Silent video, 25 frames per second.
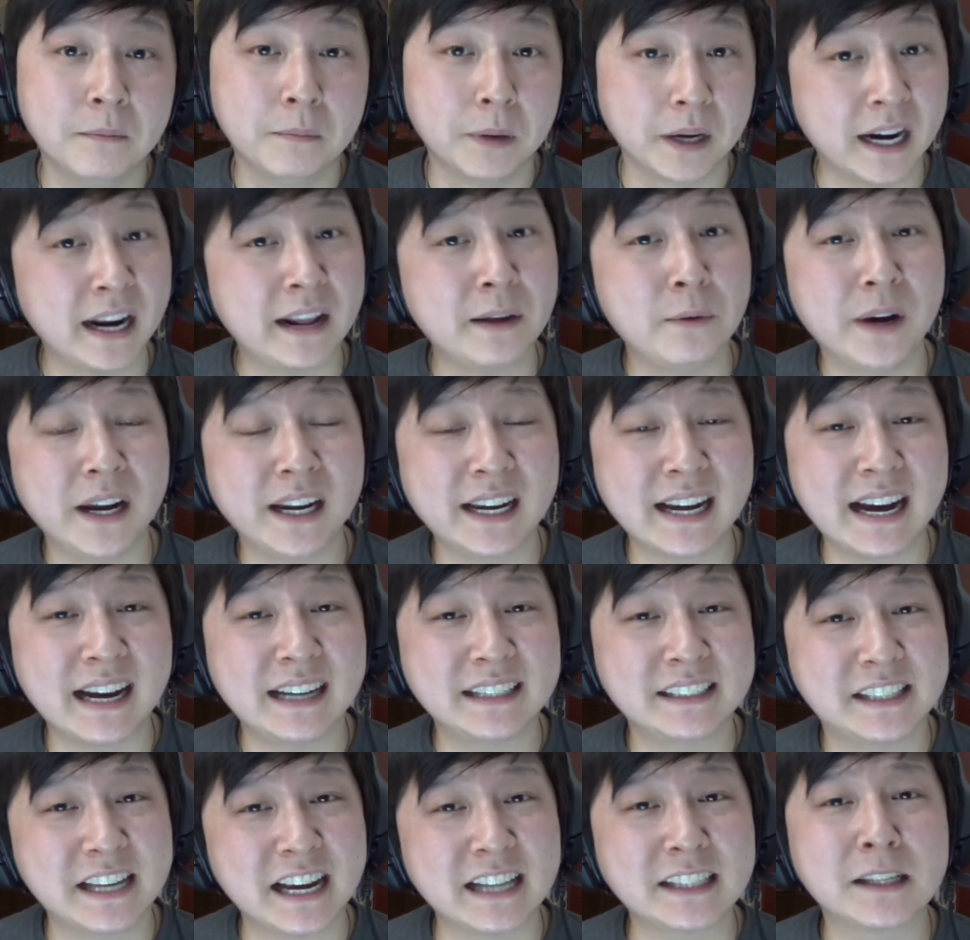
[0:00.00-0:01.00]
But anyway,
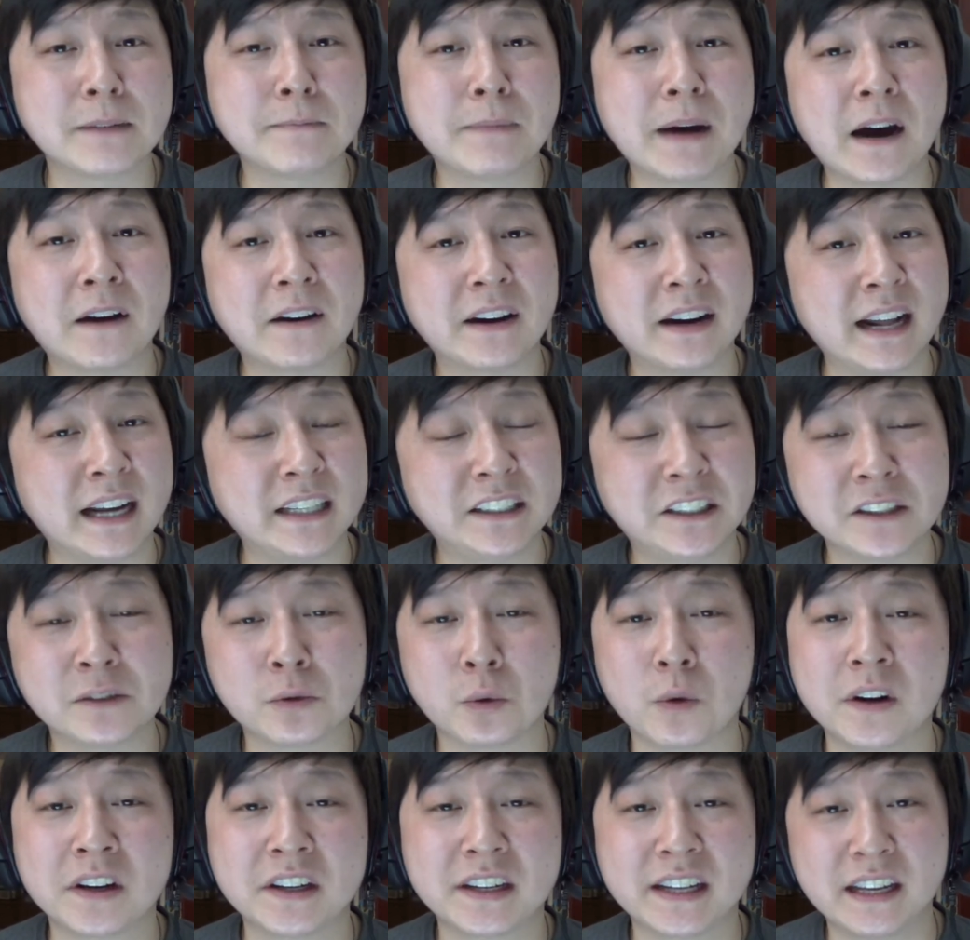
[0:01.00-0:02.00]
guys, that's about it. I
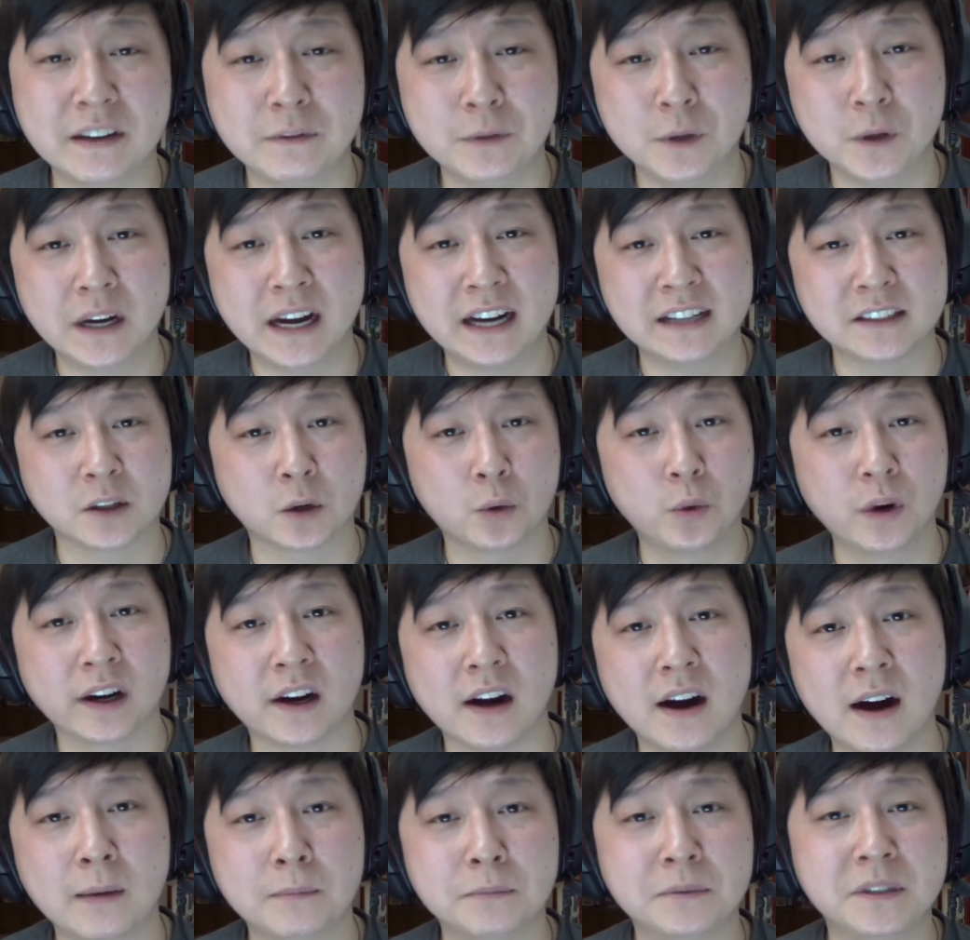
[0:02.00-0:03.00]
just wanted to give you guys a quick
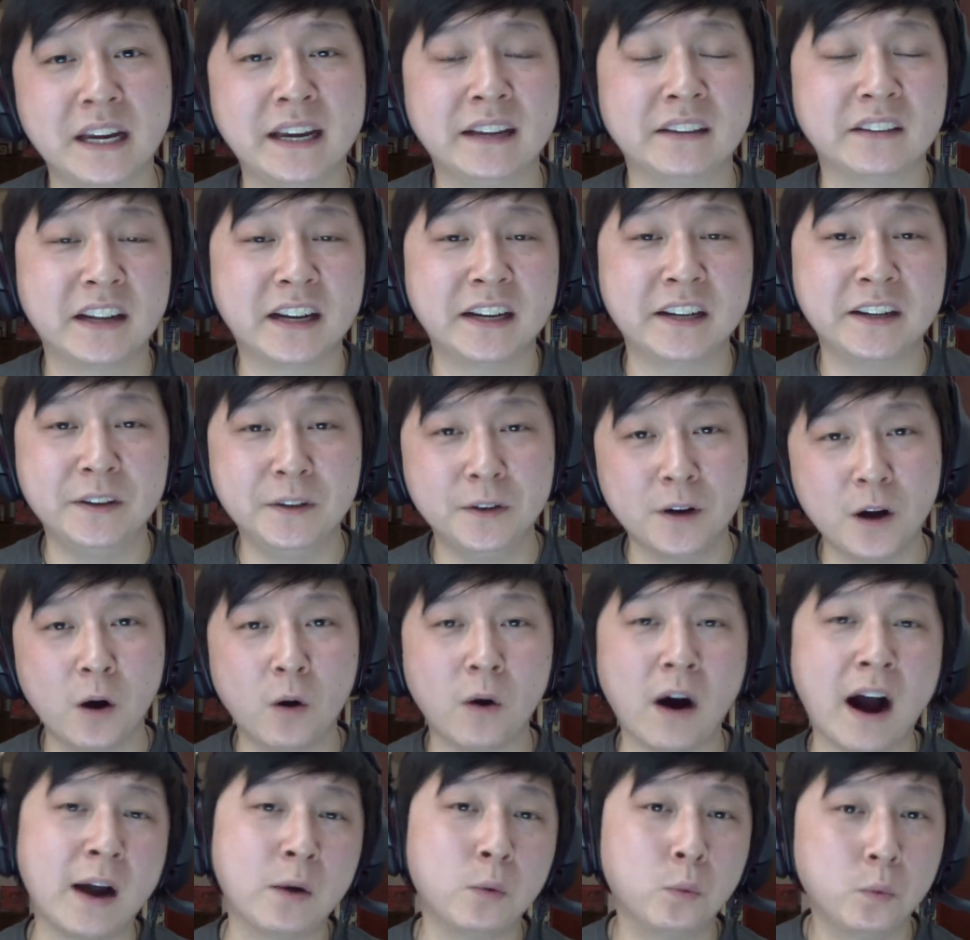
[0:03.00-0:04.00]
update letting you
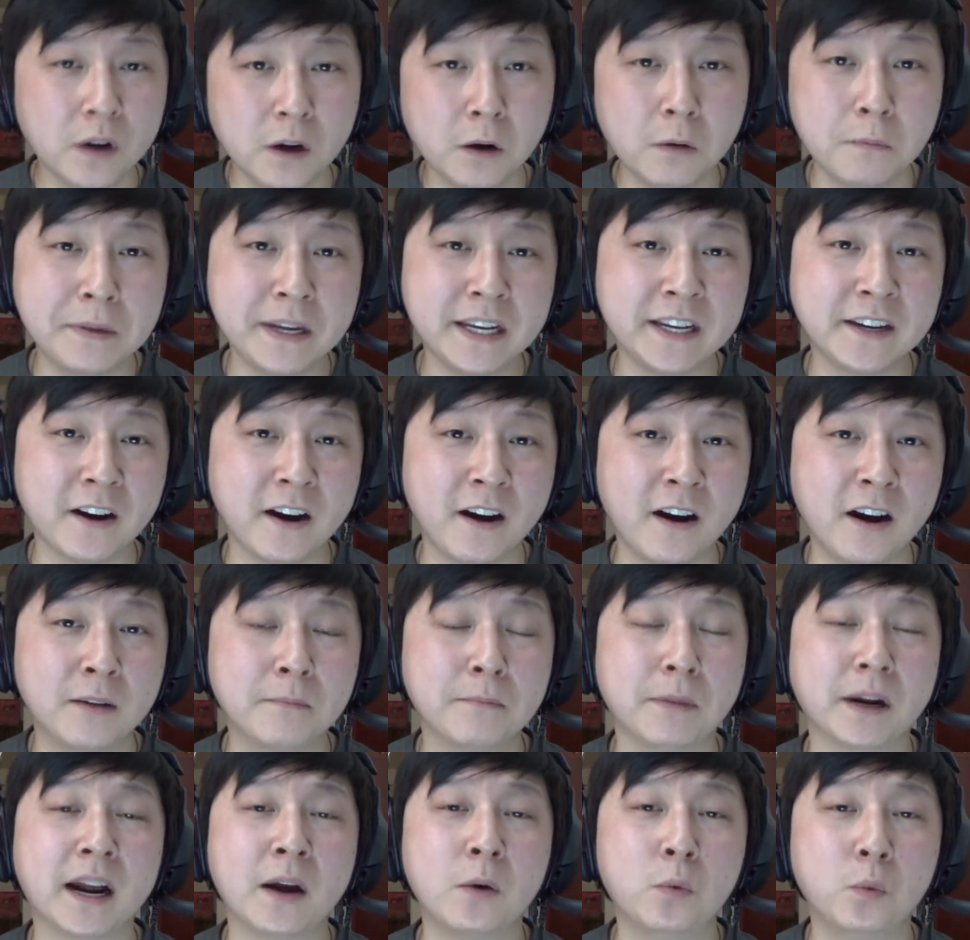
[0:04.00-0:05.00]
know I will be
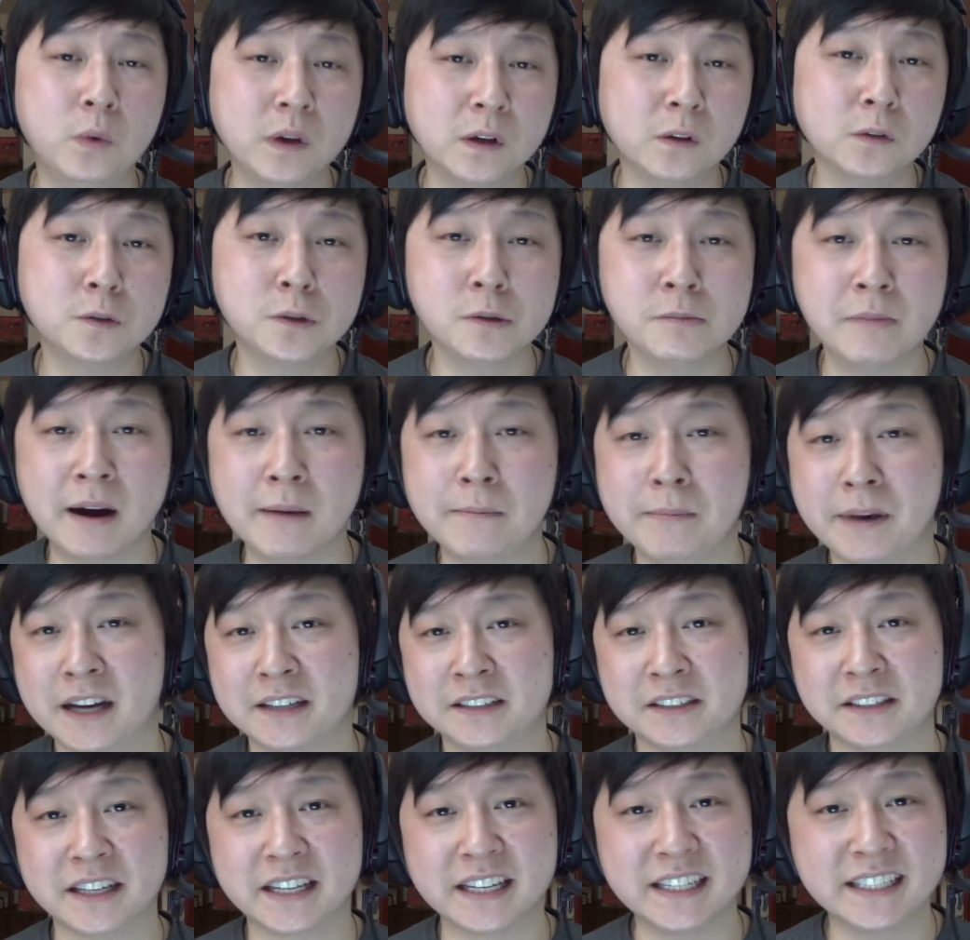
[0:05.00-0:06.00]
gone, but I will do my
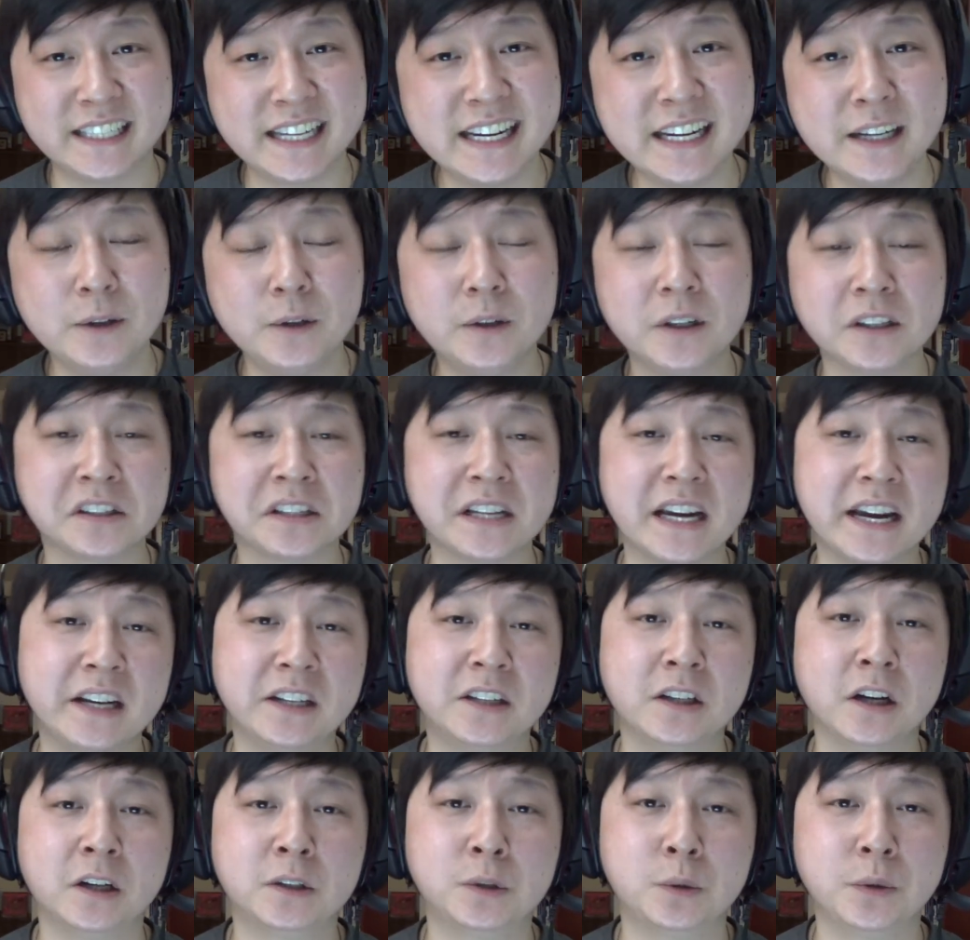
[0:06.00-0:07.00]
best to continue to stay
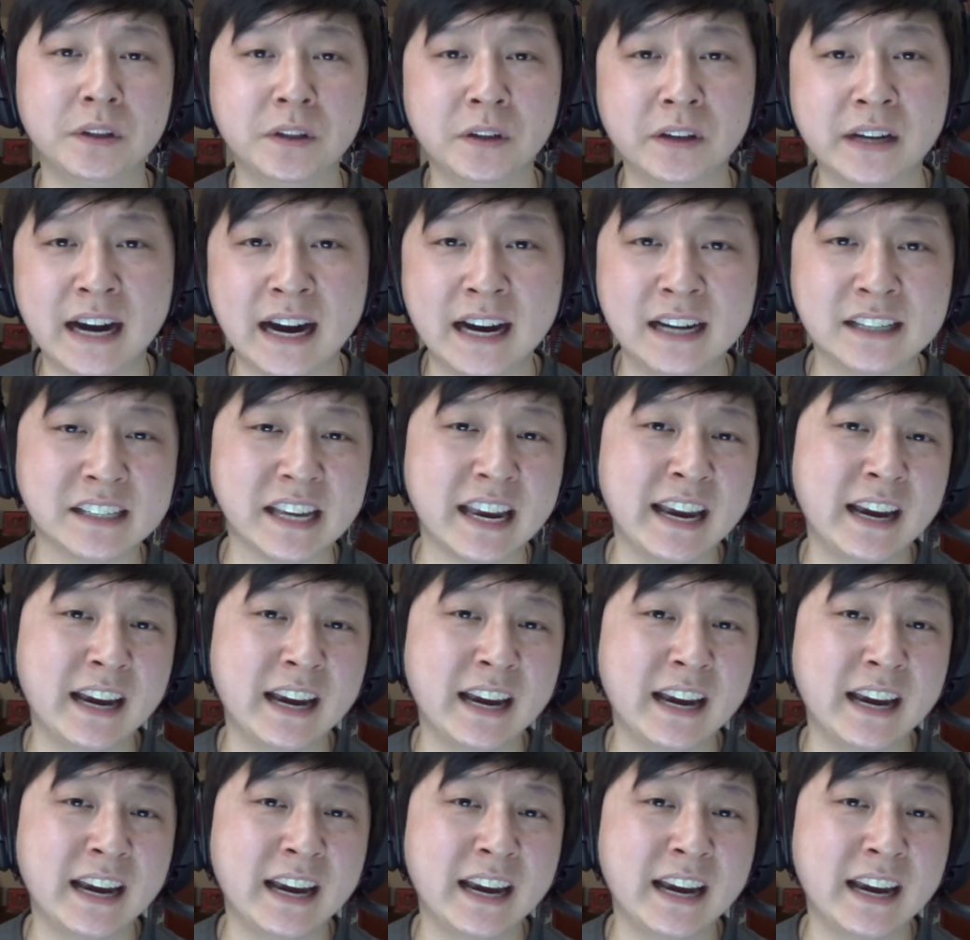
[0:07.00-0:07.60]
in touch with you guys,